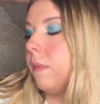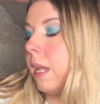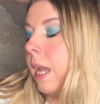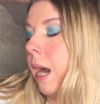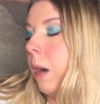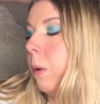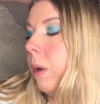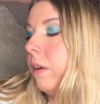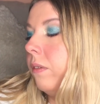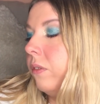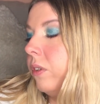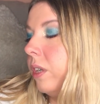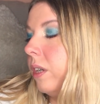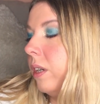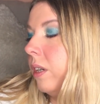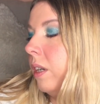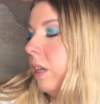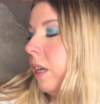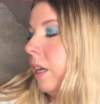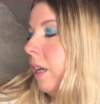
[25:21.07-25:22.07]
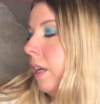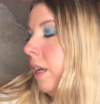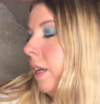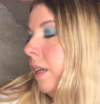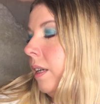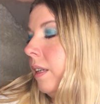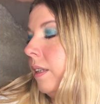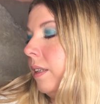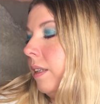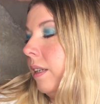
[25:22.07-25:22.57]
However,
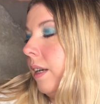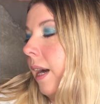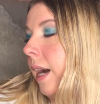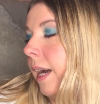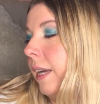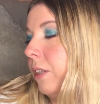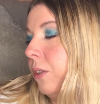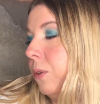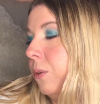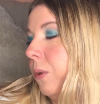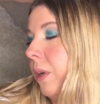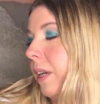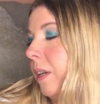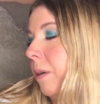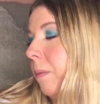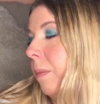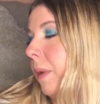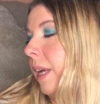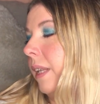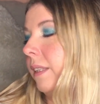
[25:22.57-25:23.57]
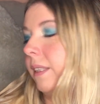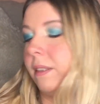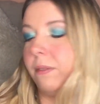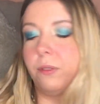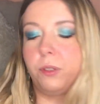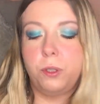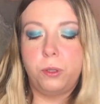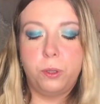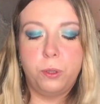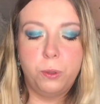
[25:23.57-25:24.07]
I do recommend,
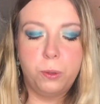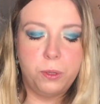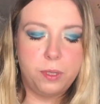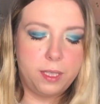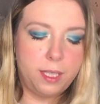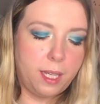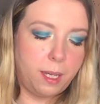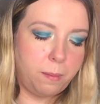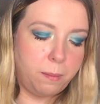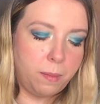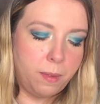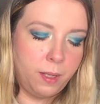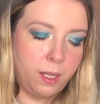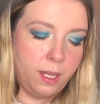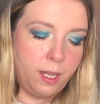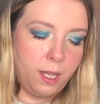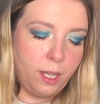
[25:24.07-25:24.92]
if you use them,